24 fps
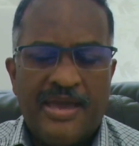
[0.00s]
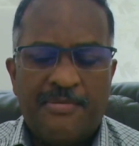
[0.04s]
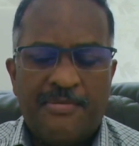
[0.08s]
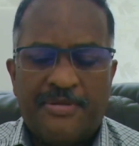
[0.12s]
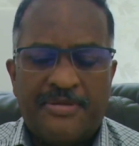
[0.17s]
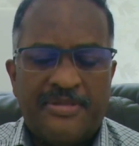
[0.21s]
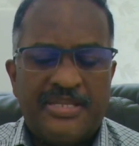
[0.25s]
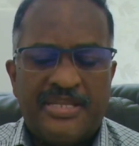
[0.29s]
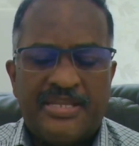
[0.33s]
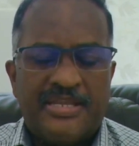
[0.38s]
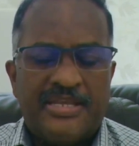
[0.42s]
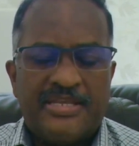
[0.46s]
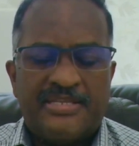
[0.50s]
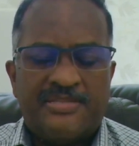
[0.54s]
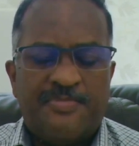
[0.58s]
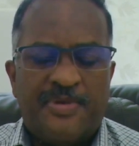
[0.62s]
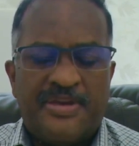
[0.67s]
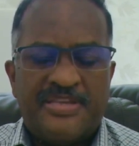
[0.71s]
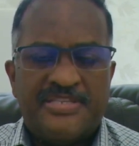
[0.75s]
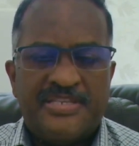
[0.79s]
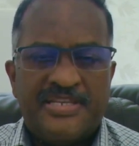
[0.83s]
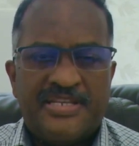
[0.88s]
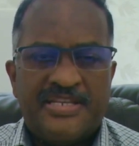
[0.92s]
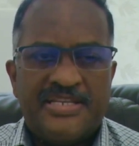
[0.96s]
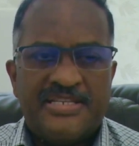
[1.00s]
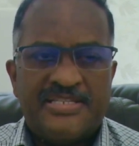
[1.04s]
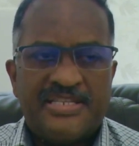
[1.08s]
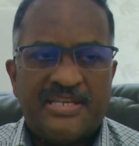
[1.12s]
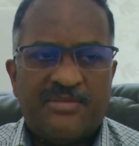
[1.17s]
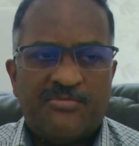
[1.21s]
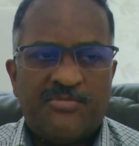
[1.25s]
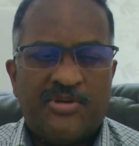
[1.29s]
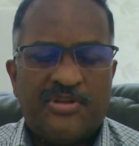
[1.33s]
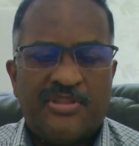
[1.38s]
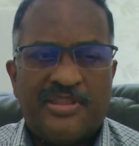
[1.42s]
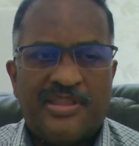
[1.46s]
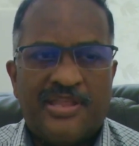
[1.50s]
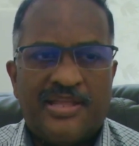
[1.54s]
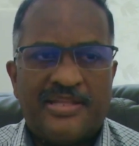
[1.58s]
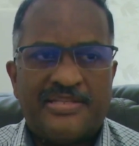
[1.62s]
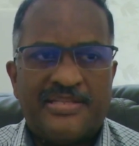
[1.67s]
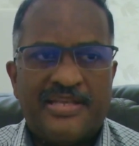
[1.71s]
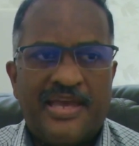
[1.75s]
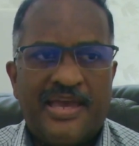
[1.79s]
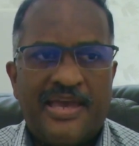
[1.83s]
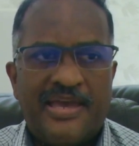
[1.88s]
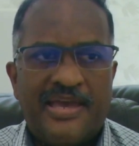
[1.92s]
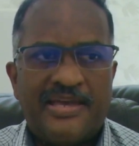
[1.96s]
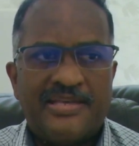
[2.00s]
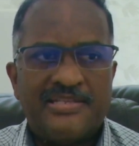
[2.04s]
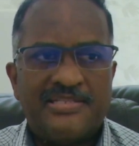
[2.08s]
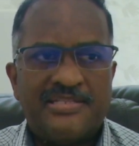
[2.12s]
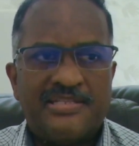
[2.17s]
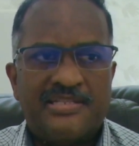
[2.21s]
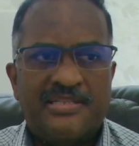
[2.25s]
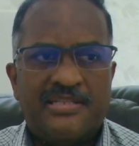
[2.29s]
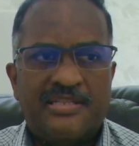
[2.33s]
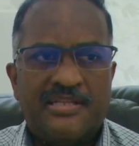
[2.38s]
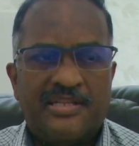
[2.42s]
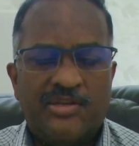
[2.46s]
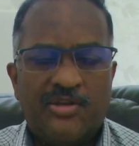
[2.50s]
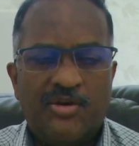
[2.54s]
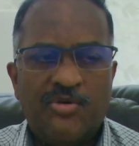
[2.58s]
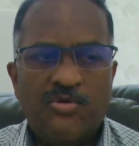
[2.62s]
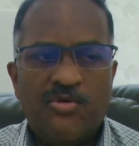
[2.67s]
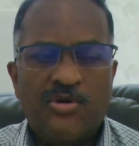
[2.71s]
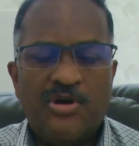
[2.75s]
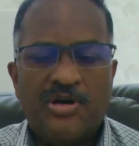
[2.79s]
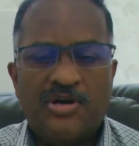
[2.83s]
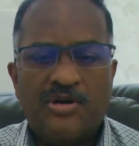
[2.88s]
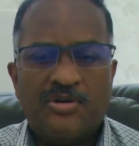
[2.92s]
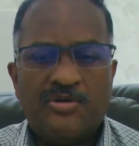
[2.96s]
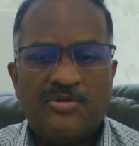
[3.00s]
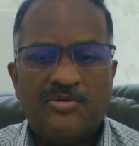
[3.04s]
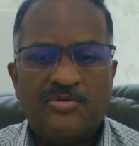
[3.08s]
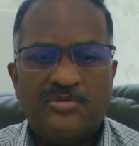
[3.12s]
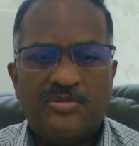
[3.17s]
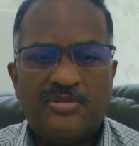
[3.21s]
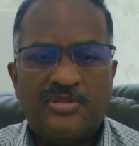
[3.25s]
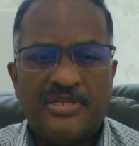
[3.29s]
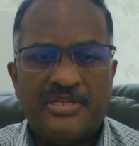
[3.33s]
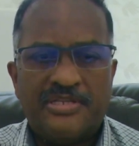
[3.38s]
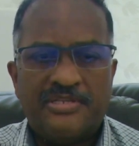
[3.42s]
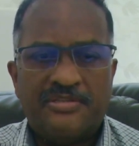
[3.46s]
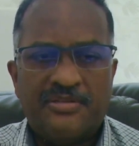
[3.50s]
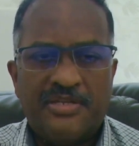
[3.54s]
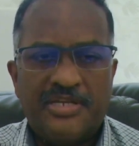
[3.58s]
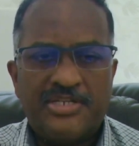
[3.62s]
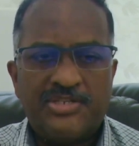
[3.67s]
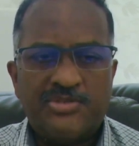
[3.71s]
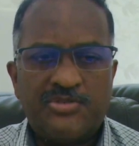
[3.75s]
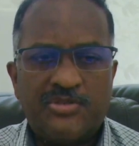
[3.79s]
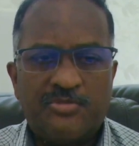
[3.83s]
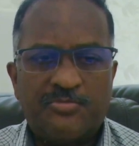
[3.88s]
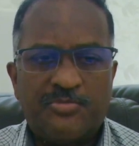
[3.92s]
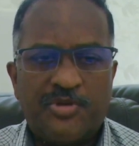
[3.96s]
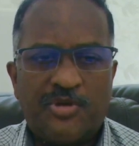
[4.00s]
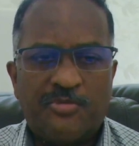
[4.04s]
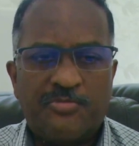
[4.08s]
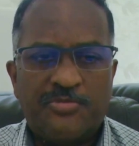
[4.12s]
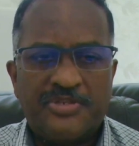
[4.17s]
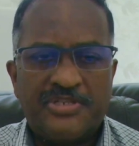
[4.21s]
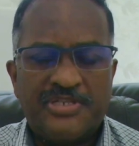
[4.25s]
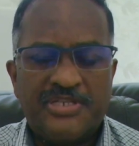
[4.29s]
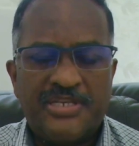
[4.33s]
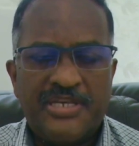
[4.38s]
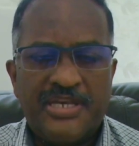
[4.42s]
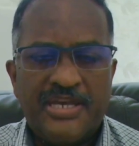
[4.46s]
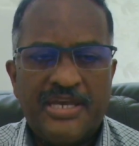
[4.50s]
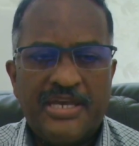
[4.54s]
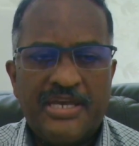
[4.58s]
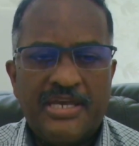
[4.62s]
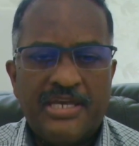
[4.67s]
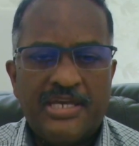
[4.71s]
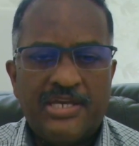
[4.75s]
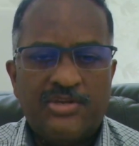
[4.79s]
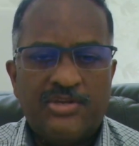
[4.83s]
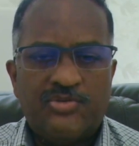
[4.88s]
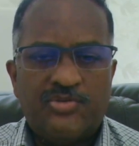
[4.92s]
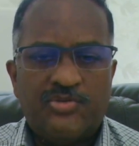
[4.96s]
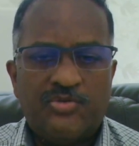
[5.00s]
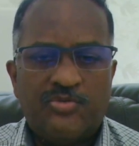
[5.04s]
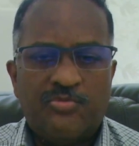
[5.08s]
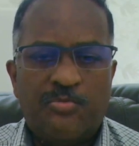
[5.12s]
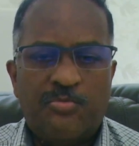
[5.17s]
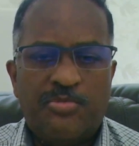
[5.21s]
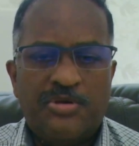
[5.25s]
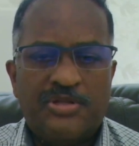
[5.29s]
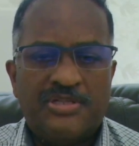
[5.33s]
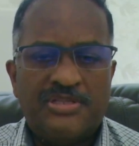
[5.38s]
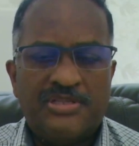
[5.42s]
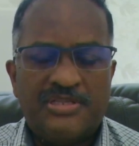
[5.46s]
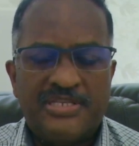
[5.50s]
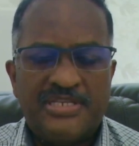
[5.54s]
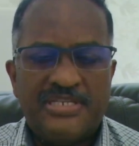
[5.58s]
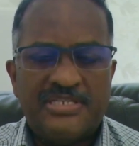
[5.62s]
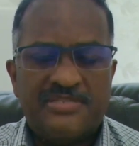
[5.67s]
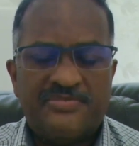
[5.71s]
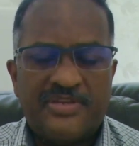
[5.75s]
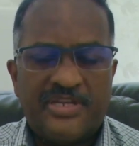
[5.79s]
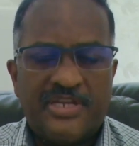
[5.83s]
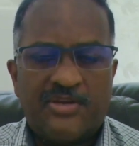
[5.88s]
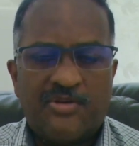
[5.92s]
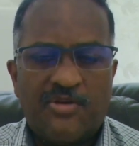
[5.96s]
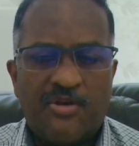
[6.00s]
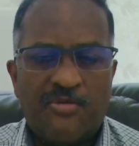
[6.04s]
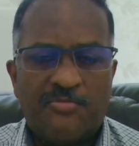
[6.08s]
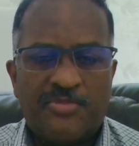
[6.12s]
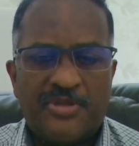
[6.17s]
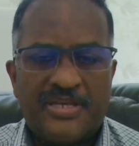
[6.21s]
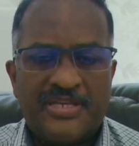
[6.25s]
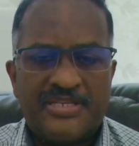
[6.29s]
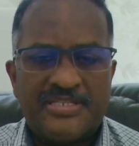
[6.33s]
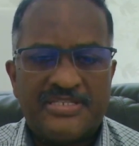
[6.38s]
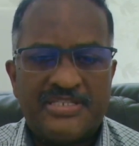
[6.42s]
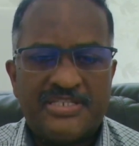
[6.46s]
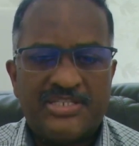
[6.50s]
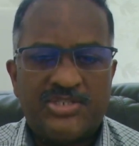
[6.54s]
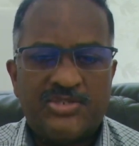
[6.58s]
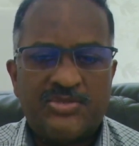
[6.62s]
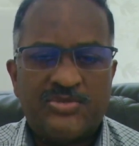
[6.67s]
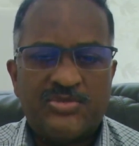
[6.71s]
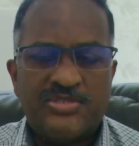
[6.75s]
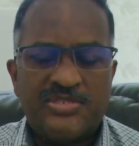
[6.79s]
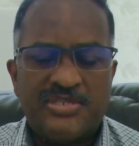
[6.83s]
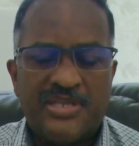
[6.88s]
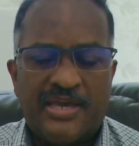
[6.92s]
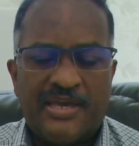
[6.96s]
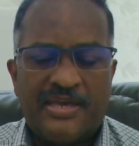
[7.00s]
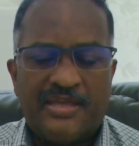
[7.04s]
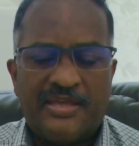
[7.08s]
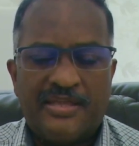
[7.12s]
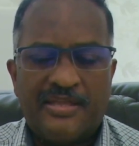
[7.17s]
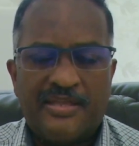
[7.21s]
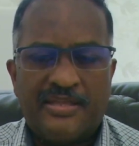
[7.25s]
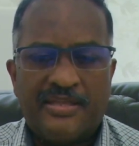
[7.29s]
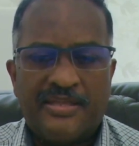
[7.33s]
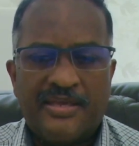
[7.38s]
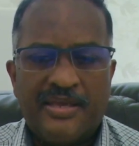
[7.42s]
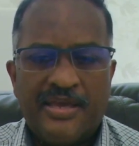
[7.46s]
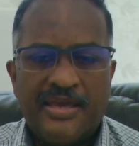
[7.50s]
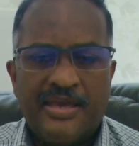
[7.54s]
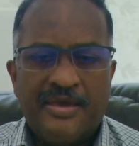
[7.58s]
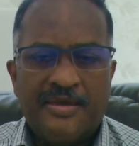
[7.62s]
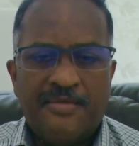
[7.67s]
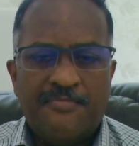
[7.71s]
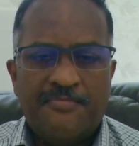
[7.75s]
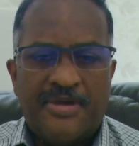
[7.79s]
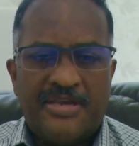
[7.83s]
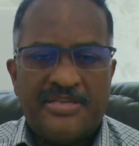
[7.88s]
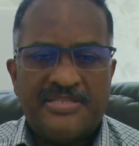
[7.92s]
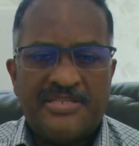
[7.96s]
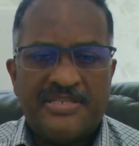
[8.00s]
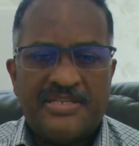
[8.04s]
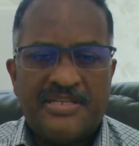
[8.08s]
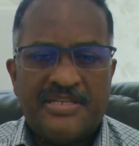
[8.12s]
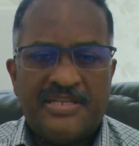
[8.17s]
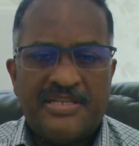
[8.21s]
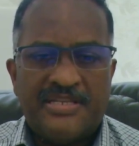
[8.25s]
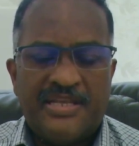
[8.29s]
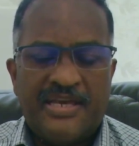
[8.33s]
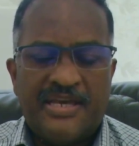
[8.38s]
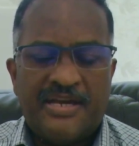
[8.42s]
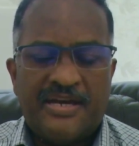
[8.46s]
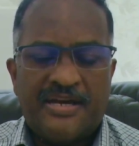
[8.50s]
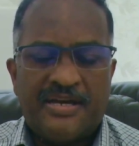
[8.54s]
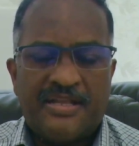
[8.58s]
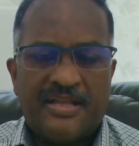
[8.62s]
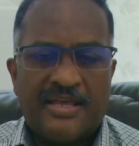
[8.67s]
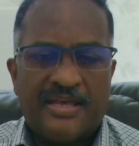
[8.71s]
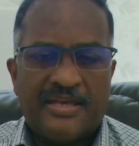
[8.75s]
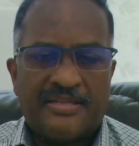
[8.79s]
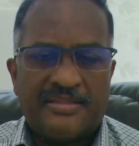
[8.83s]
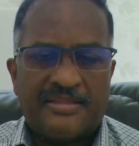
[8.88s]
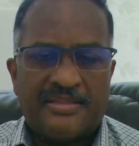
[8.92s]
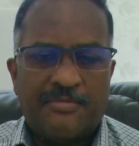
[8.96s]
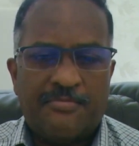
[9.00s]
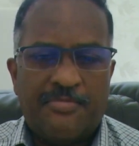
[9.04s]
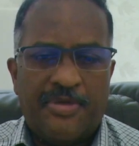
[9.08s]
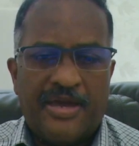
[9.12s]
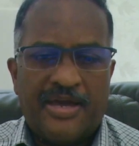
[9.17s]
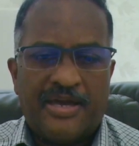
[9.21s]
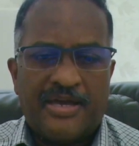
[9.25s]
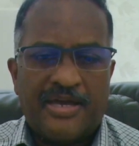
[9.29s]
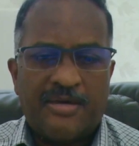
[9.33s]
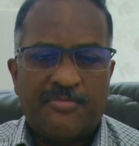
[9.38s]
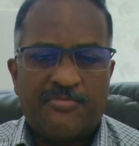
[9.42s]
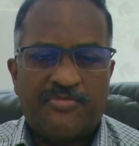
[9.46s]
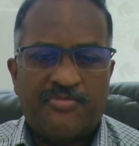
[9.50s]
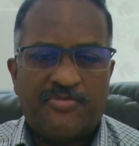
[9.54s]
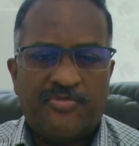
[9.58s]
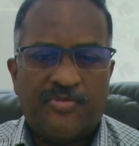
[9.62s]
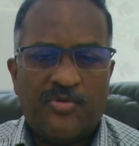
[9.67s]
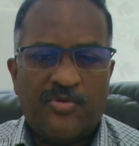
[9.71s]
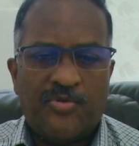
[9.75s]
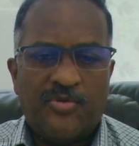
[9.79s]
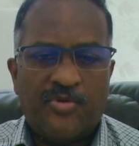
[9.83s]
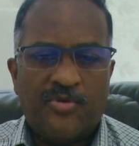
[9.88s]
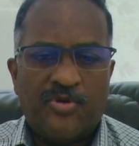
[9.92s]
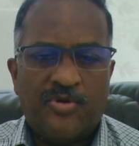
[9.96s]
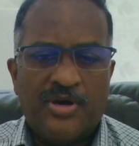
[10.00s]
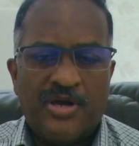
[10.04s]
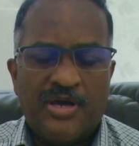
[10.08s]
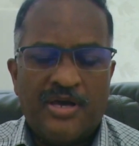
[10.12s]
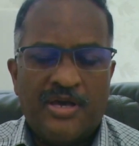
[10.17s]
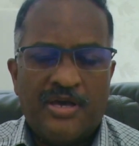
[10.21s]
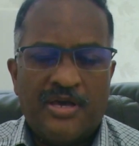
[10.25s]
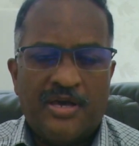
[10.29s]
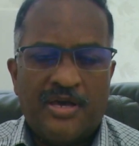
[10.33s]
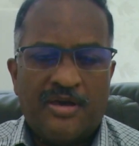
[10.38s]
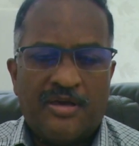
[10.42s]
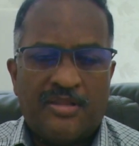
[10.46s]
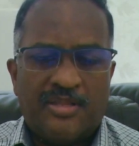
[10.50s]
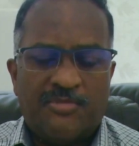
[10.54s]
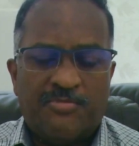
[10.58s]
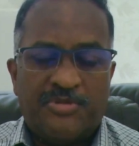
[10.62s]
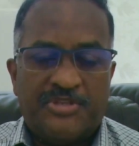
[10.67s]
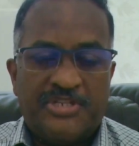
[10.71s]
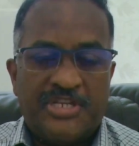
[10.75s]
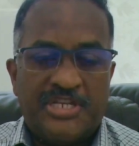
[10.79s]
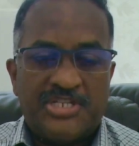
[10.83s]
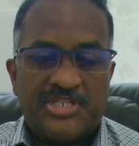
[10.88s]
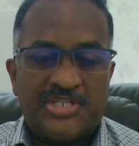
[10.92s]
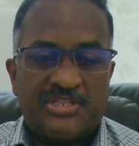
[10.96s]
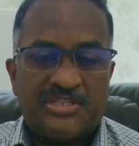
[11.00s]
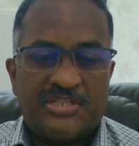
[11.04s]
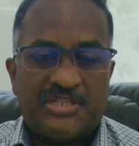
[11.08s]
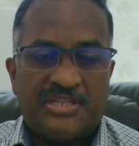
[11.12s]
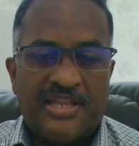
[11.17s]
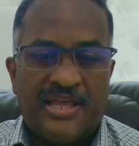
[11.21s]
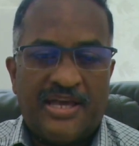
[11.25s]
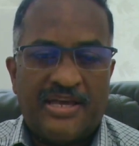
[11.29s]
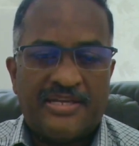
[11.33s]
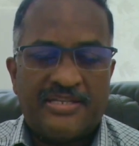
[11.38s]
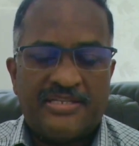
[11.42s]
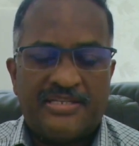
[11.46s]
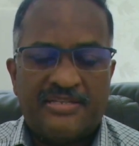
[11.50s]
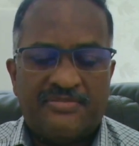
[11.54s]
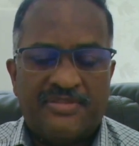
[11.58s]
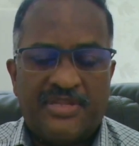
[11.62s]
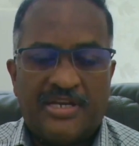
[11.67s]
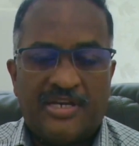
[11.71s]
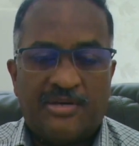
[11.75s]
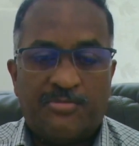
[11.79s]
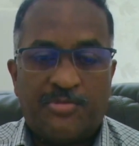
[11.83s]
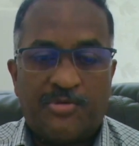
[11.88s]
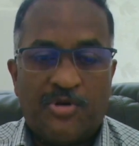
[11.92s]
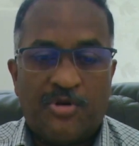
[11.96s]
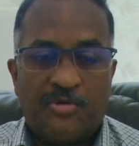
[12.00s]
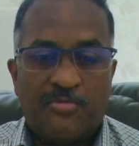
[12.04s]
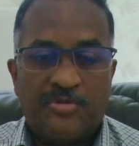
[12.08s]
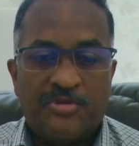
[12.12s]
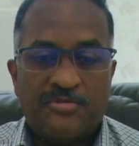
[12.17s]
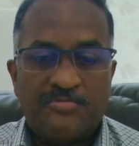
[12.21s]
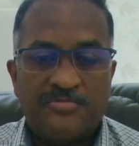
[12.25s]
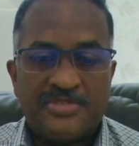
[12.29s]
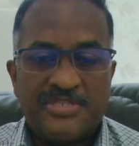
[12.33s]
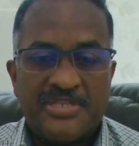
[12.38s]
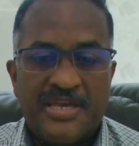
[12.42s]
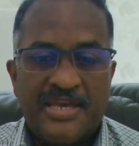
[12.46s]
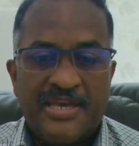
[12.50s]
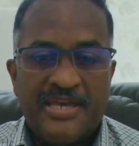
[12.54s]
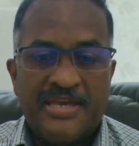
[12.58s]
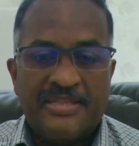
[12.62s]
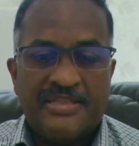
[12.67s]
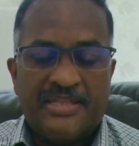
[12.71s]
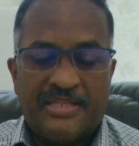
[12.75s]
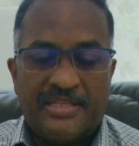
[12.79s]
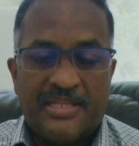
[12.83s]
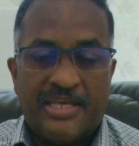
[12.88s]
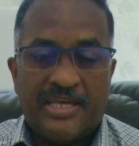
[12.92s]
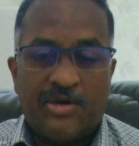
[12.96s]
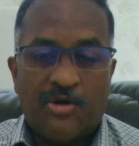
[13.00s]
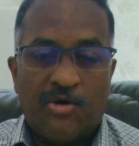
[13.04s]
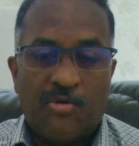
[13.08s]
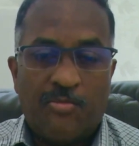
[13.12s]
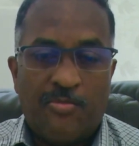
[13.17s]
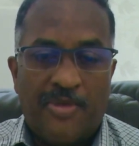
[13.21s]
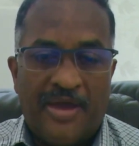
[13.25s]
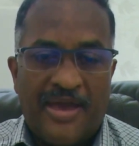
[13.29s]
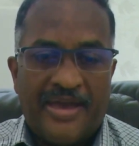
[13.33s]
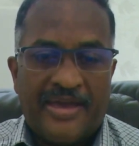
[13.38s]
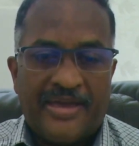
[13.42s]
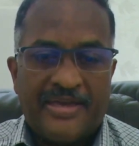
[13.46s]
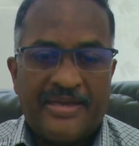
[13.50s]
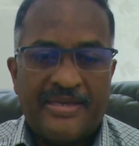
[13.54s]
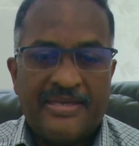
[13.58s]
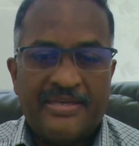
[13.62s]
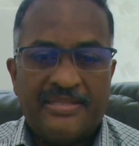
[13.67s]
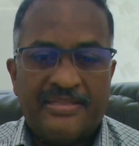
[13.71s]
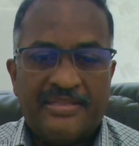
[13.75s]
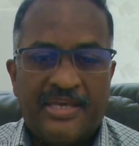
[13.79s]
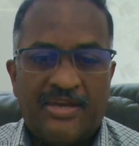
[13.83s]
but it's basically someone that has the know-how, the intellectual property to build these very complex issues. And basically they are like the backup for the potential client. If there are problems, then they go back.